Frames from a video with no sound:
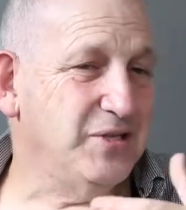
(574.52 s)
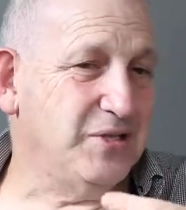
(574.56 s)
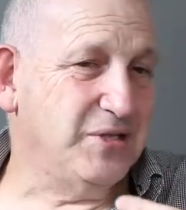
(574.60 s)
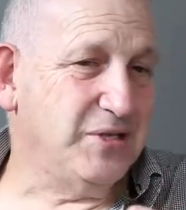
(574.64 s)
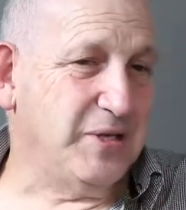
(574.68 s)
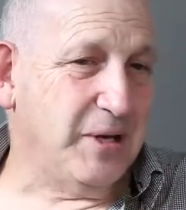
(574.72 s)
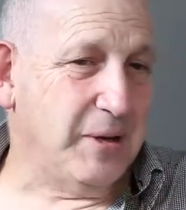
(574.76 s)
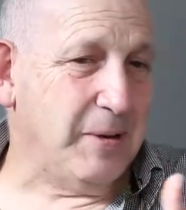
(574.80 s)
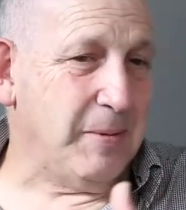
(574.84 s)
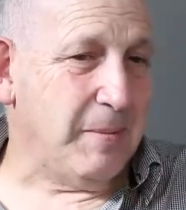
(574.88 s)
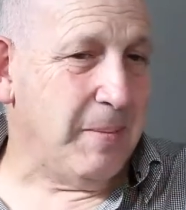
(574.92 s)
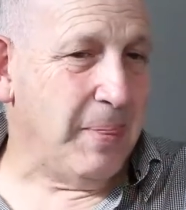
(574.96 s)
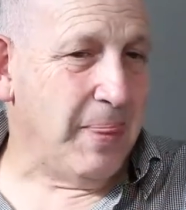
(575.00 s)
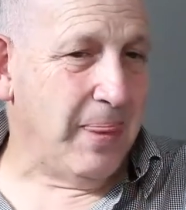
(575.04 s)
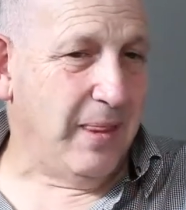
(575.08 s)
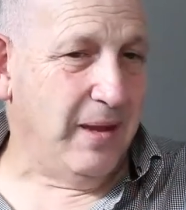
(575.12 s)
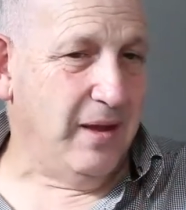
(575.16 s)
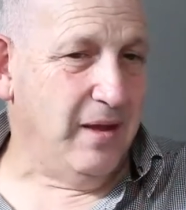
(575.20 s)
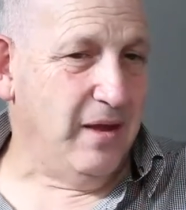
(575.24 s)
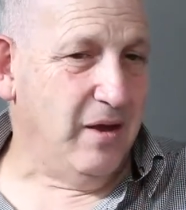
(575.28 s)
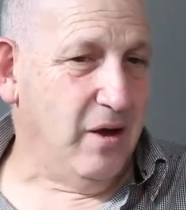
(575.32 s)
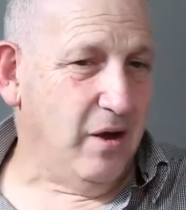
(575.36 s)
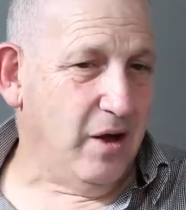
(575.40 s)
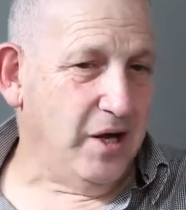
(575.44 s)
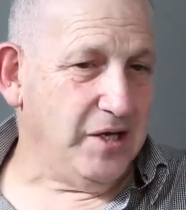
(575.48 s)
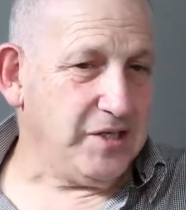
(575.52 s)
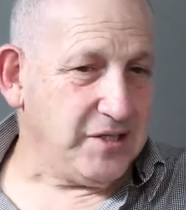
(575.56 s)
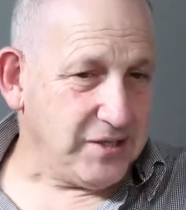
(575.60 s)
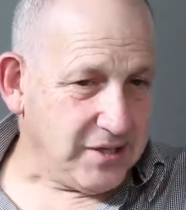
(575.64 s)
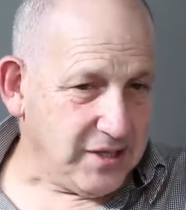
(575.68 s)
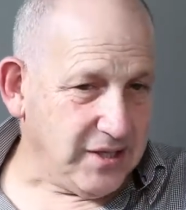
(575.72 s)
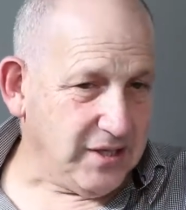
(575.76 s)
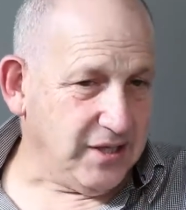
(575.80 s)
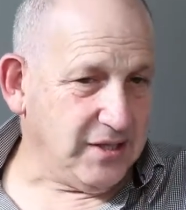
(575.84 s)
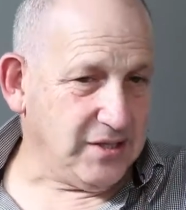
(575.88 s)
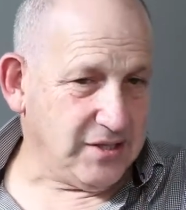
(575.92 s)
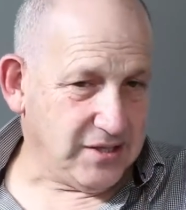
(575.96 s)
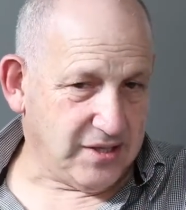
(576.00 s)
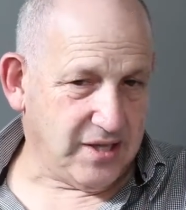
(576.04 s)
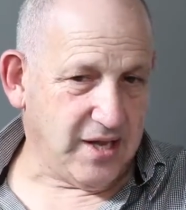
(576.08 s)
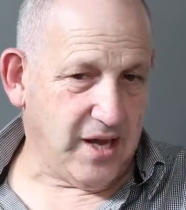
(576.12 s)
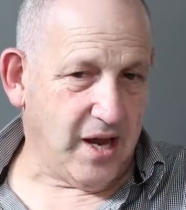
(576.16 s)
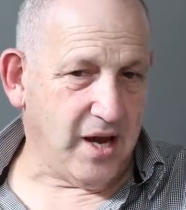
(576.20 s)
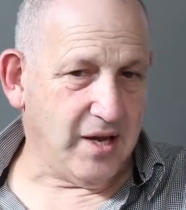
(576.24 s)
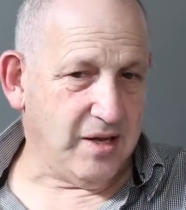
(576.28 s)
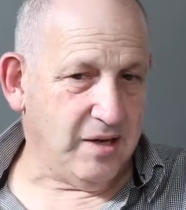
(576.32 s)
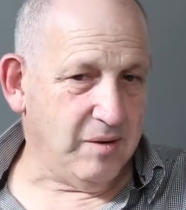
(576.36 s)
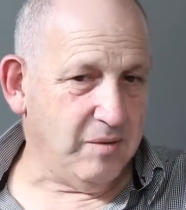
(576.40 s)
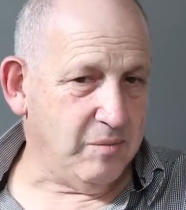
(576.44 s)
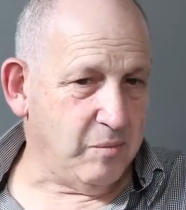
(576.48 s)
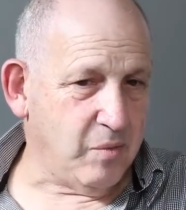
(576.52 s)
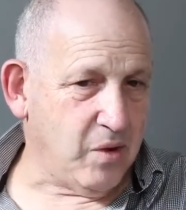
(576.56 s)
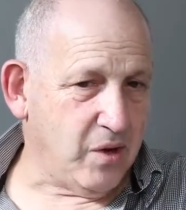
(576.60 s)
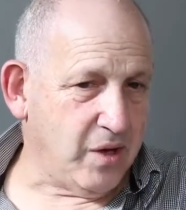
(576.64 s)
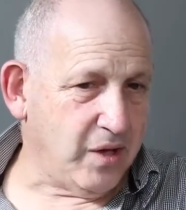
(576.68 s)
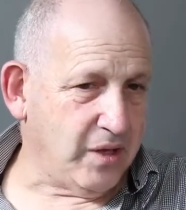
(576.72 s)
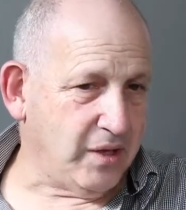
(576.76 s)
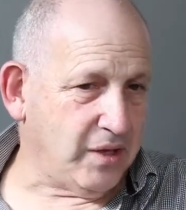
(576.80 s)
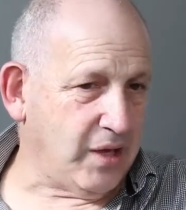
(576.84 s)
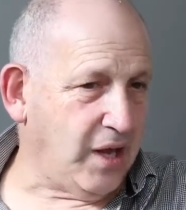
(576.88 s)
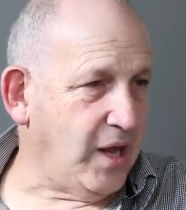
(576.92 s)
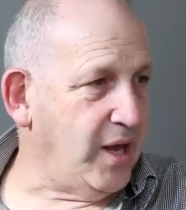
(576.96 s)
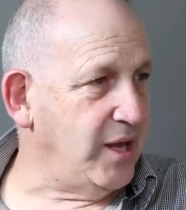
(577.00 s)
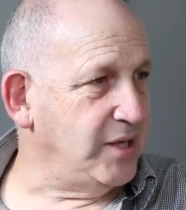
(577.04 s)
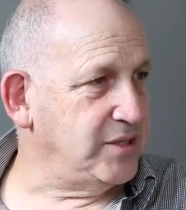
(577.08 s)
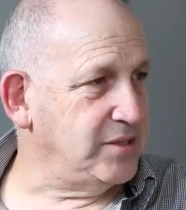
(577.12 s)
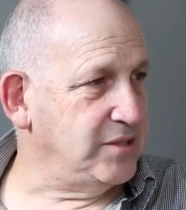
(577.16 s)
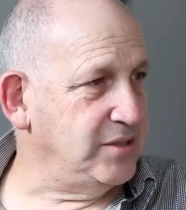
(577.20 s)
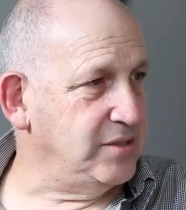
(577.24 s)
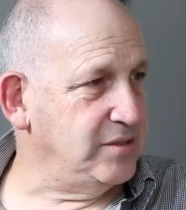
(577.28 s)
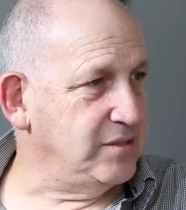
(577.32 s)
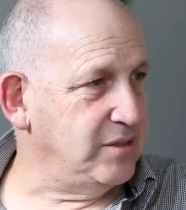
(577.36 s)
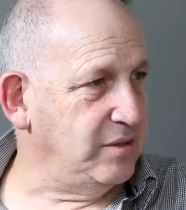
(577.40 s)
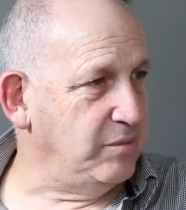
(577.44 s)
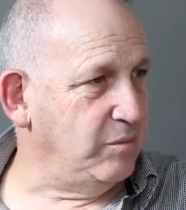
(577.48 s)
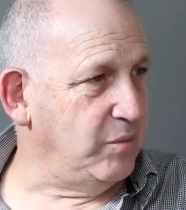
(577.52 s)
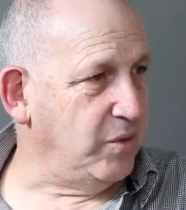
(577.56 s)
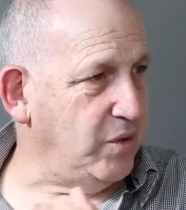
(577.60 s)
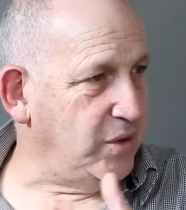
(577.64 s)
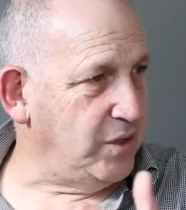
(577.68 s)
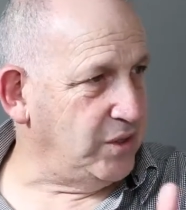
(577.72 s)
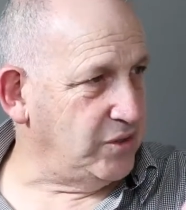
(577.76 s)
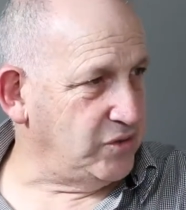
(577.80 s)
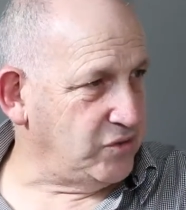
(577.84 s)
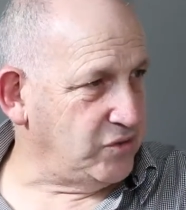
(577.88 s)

So I teach that in my classes and my